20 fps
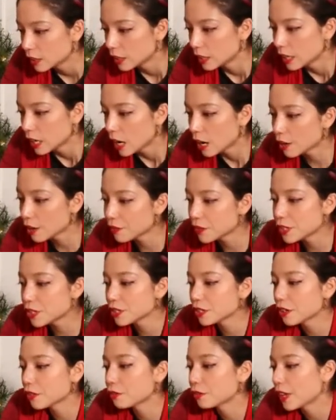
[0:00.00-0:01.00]
How often do you
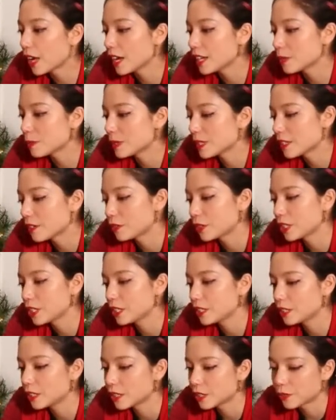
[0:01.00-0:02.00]
go fly? It's been 7 or 8
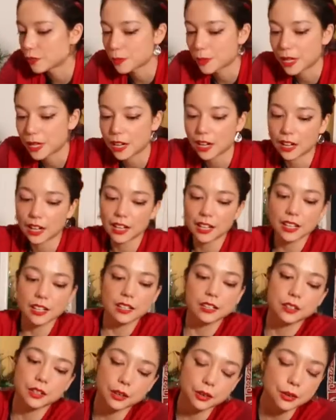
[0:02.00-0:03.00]
years for me.
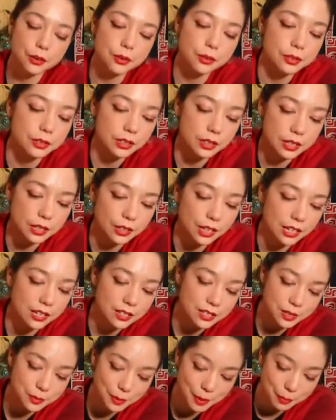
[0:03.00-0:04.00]
Okay,
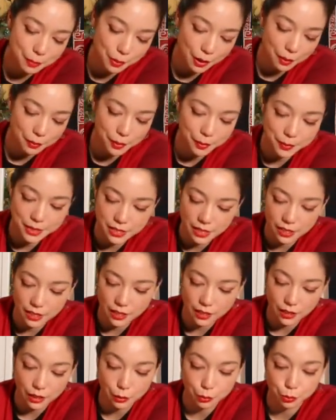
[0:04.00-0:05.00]
here's my problem is I get
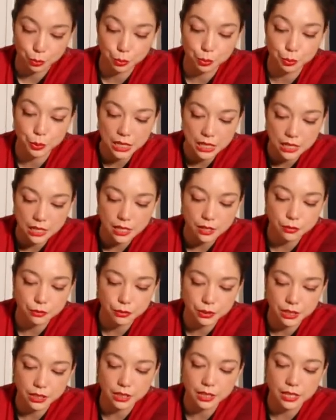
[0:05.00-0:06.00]
like really,
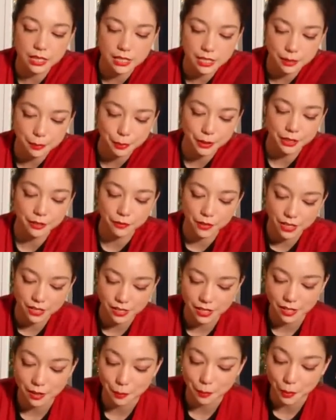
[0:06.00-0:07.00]
really deeply
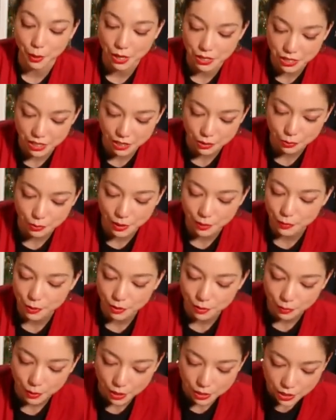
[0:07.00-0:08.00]
invested in projects when I'm
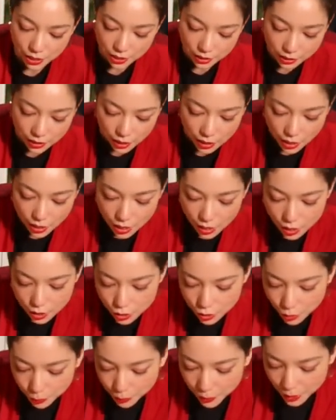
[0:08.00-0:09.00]
doing projects.
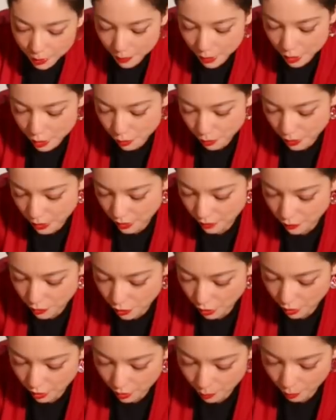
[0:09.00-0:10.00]
So pretty much once I've
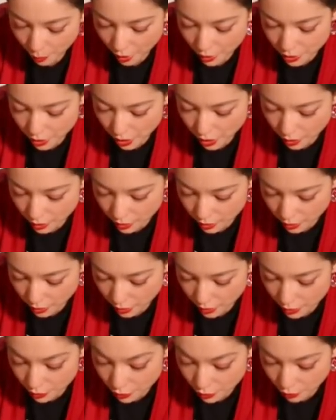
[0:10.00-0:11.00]
started a project,
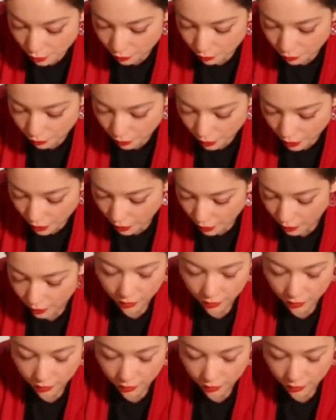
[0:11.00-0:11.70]
I don't fly